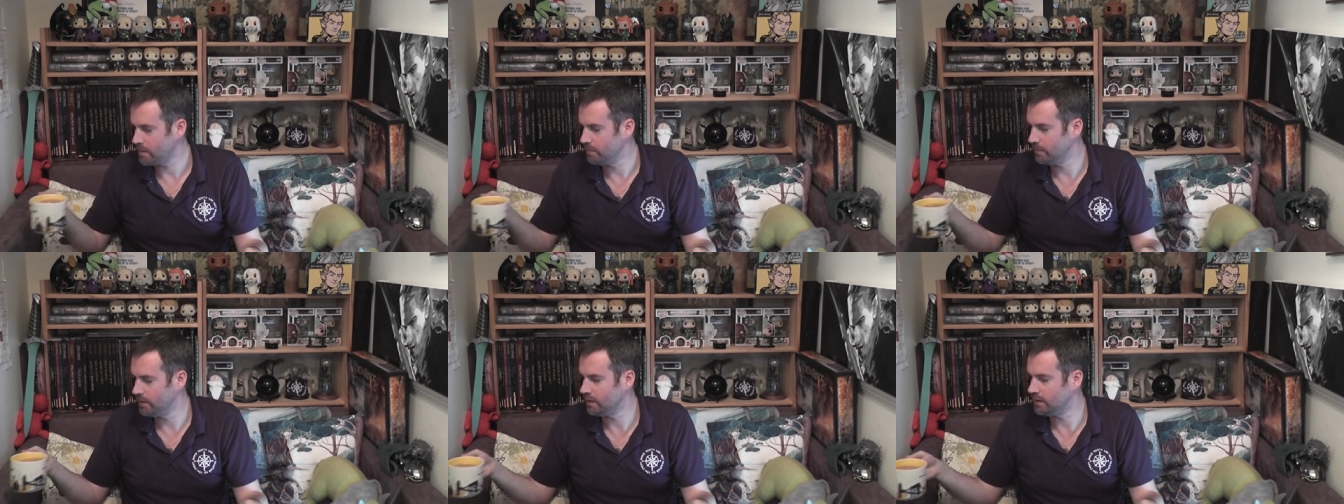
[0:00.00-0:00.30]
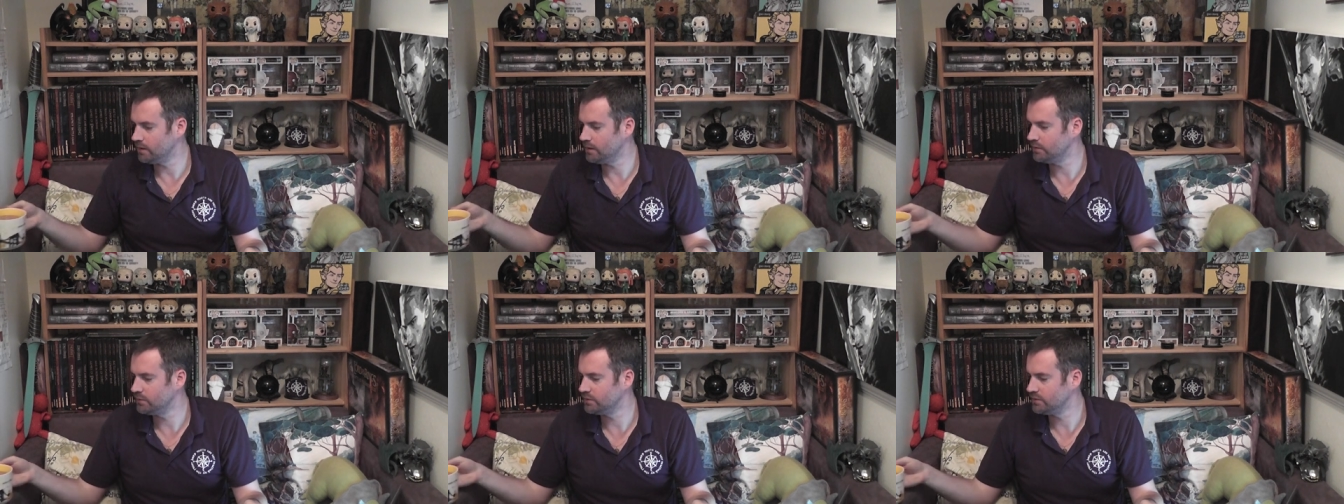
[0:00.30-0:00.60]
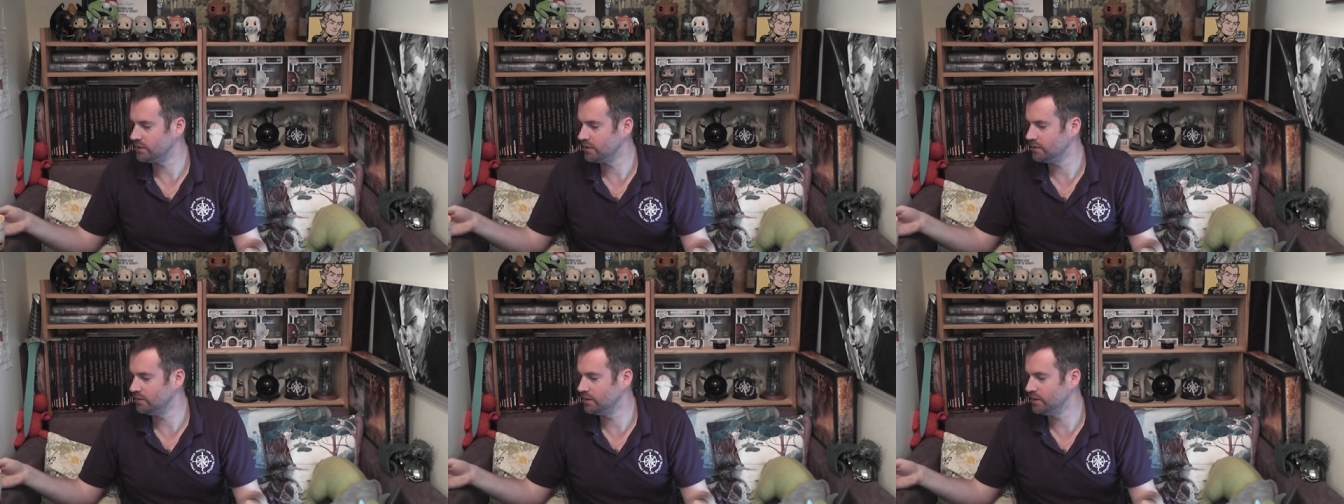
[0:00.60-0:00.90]
But I
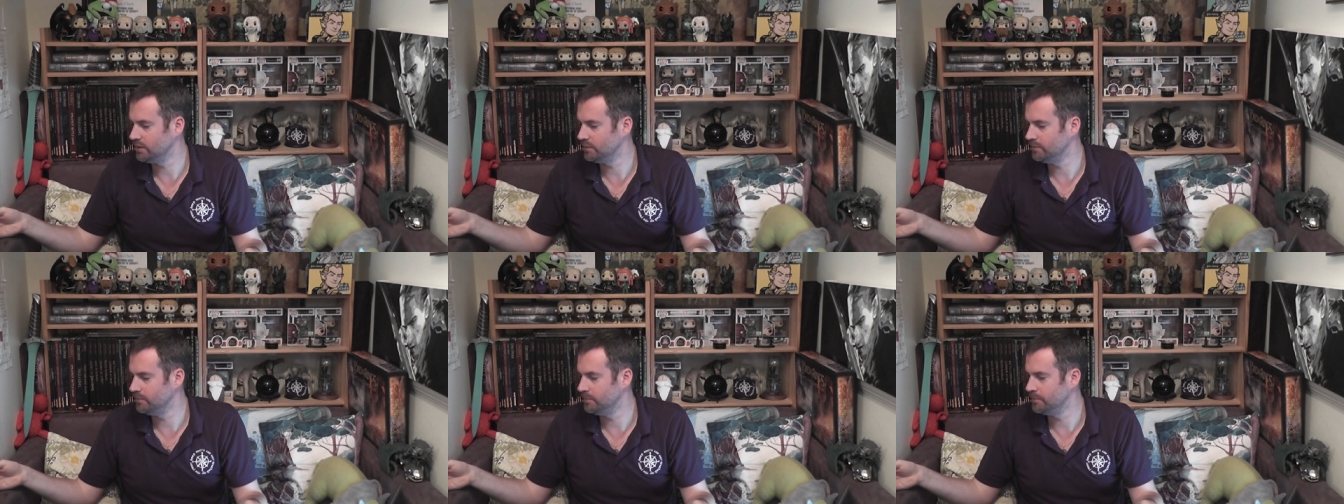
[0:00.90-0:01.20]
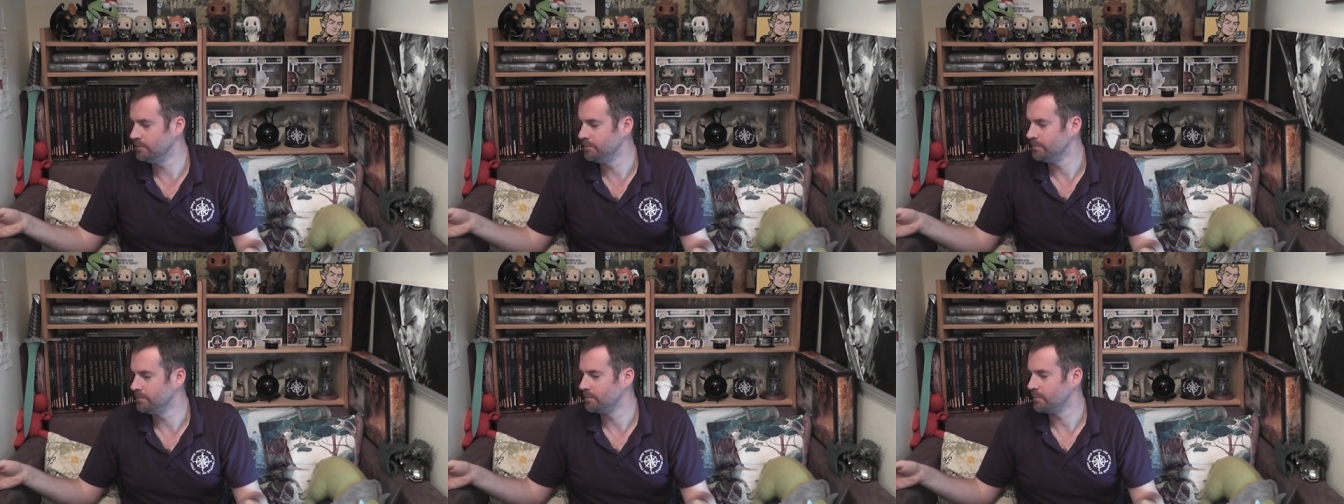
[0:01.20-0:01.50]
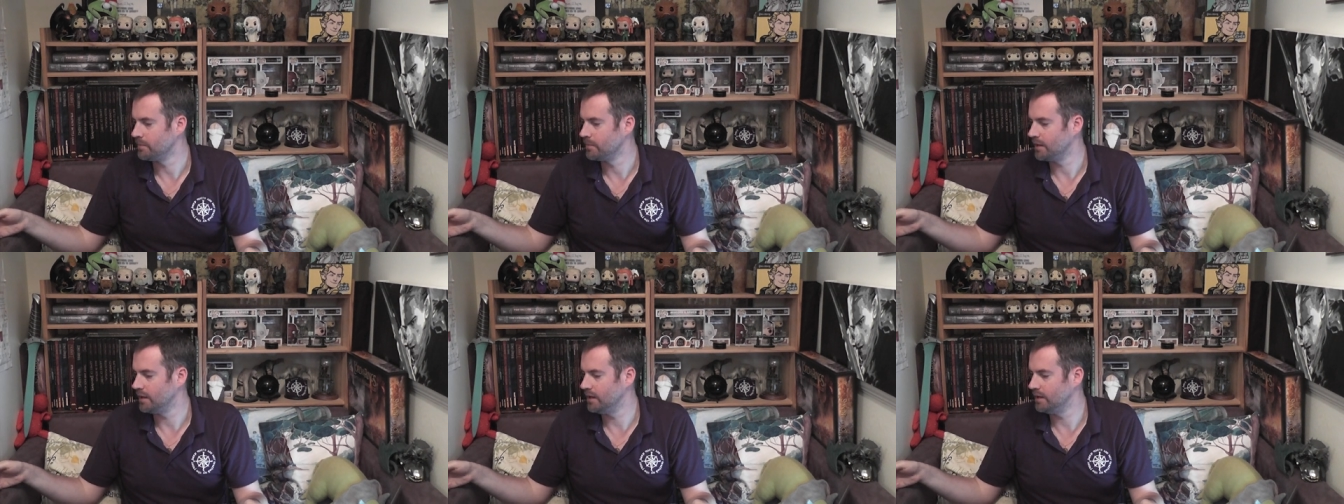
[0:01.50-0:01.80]
also, um,
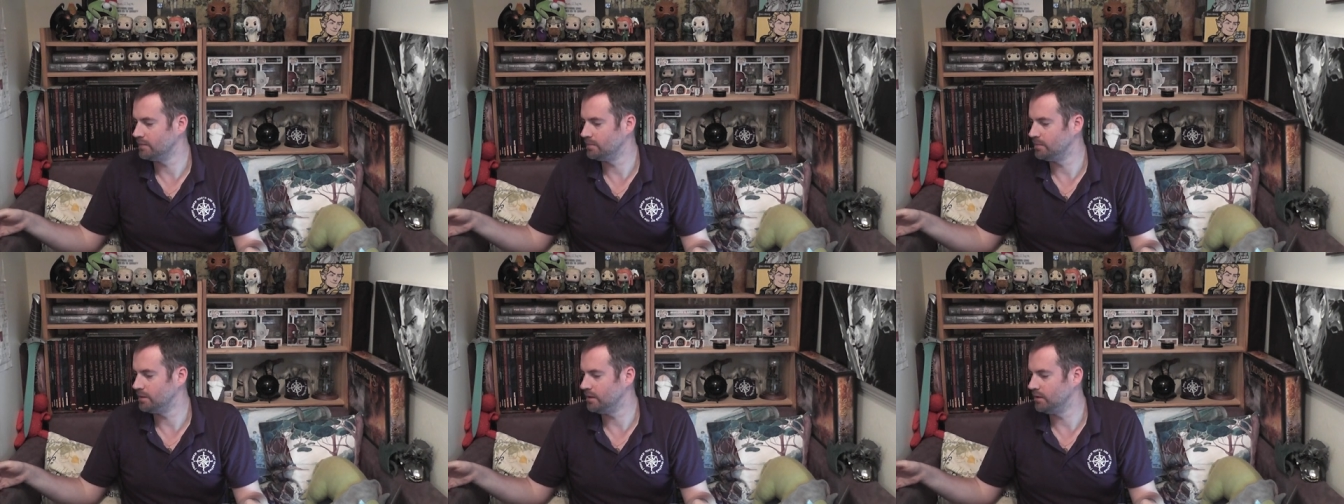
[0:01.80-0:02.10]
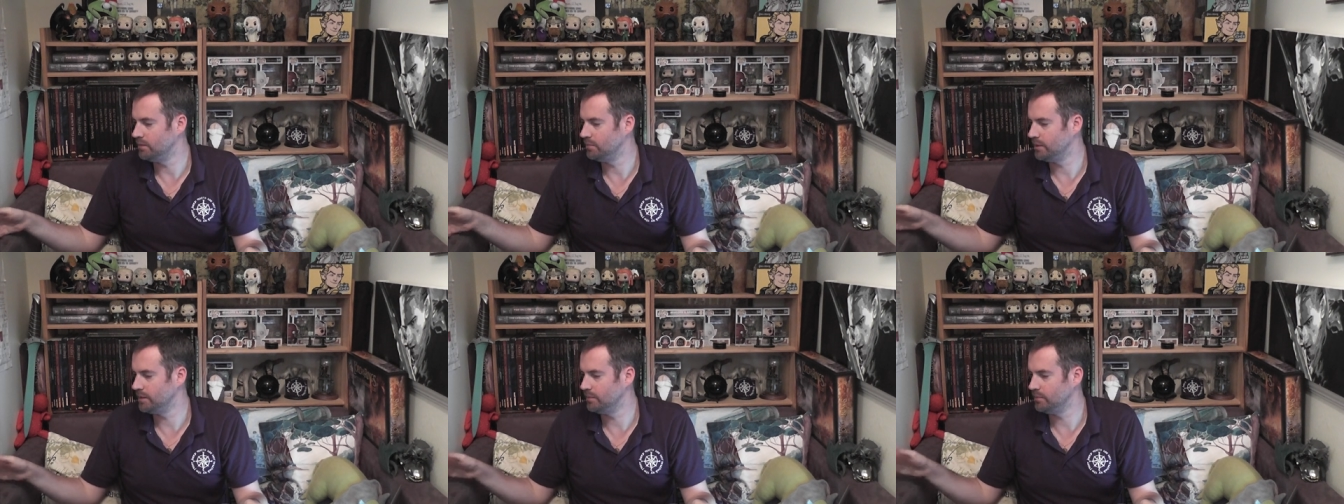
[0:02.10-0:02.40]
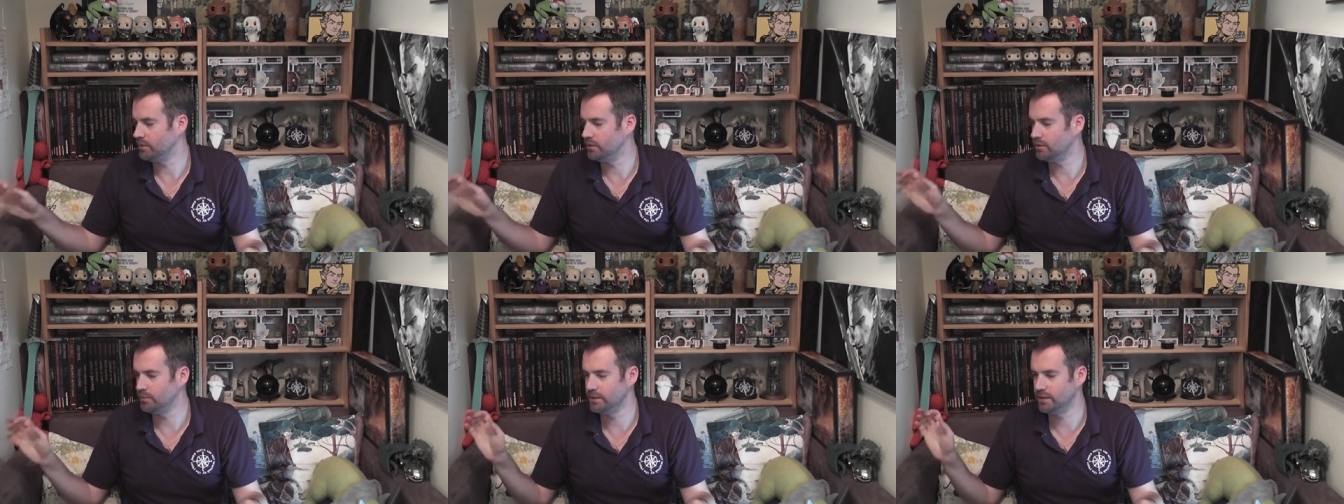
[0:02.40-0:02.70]
as part of
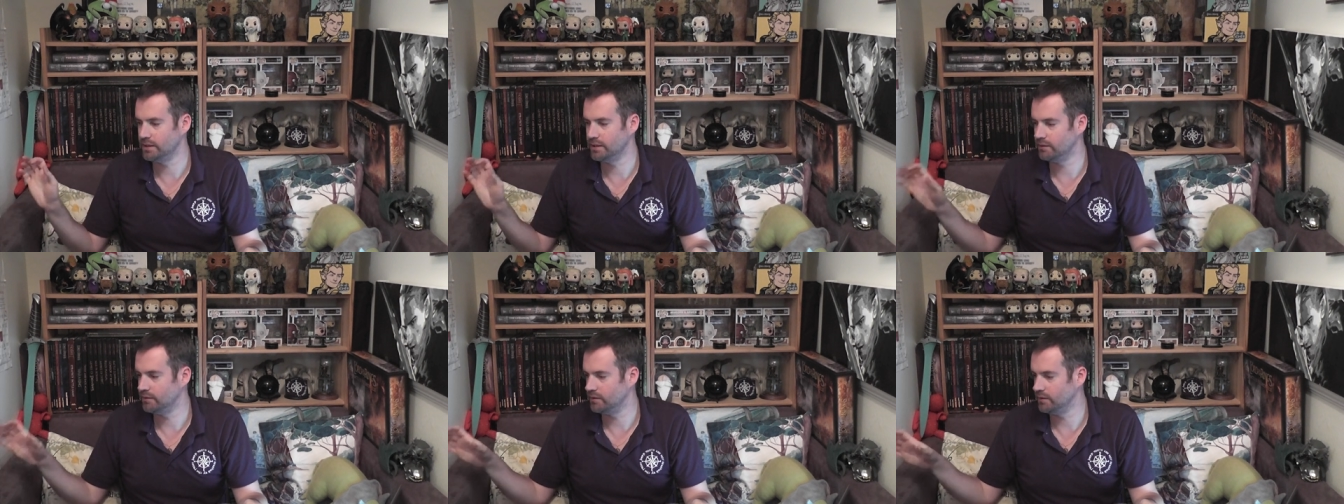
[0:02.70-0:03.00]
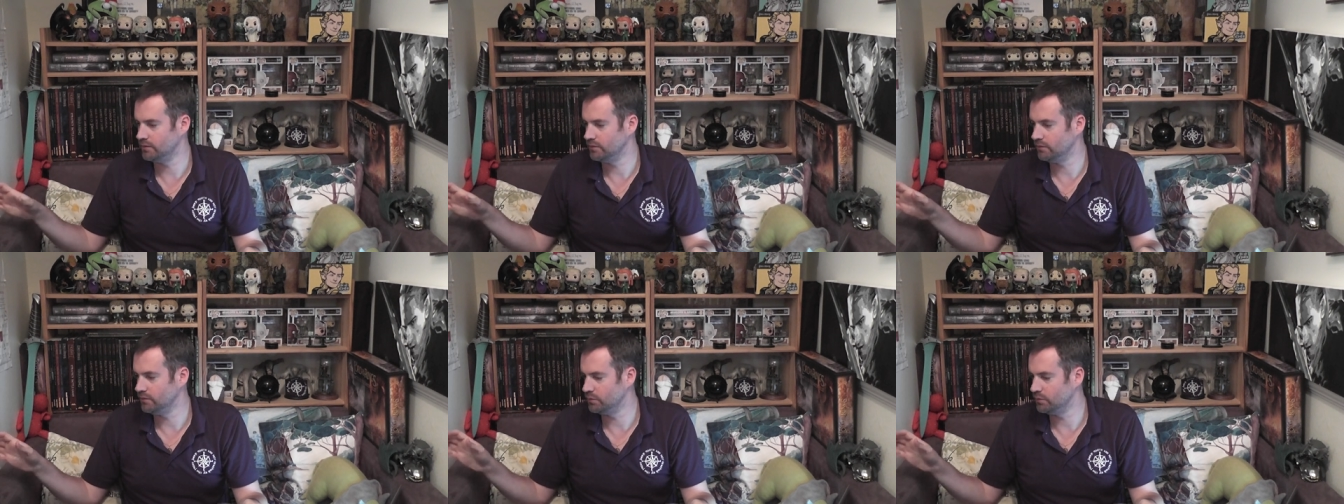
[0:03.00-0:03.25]
painting My Hobbit Heroes,